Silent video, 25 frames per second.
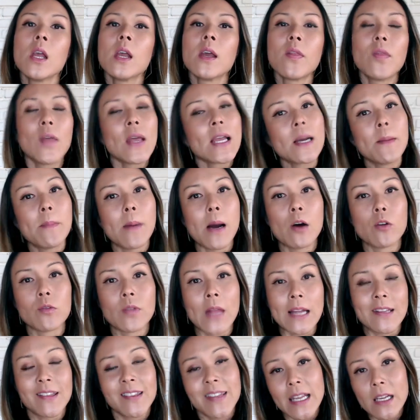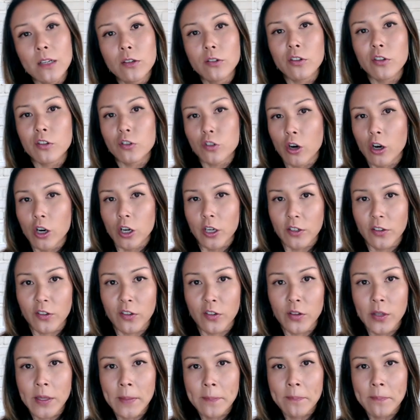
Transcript: think about that sales starts